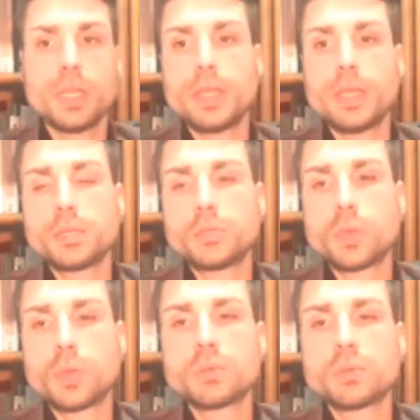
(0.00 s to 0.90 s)
and
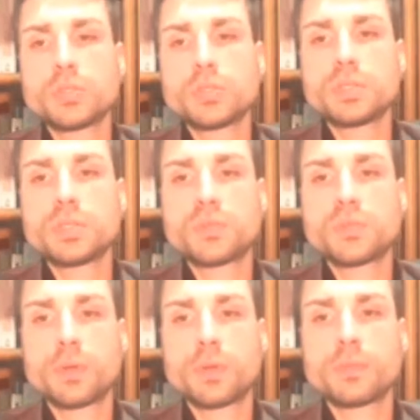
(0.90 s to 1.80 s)
to all students
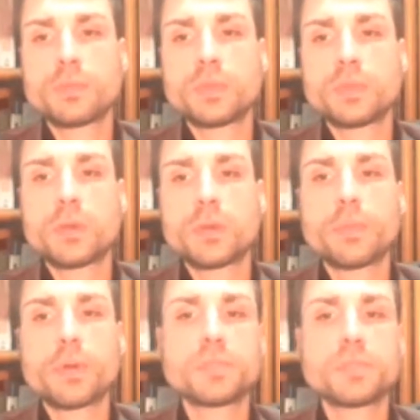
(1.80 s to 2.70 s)
from the
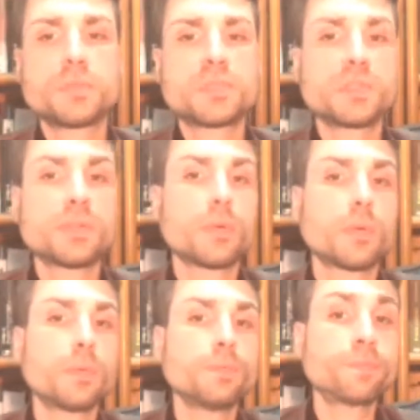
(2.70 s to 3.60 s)
Comparative
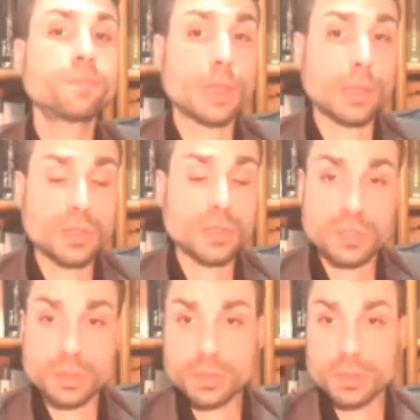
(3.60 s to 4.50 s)
Civil Law
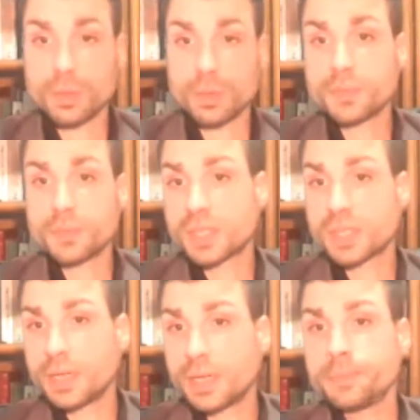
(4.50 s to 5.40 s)
Circle of
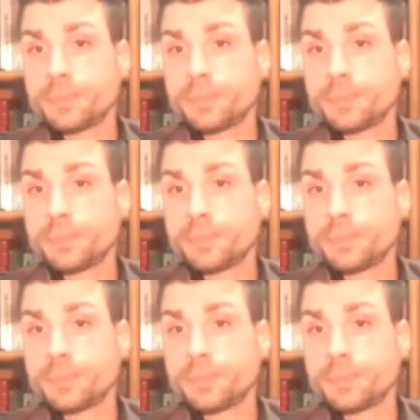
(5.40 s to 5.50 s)
Study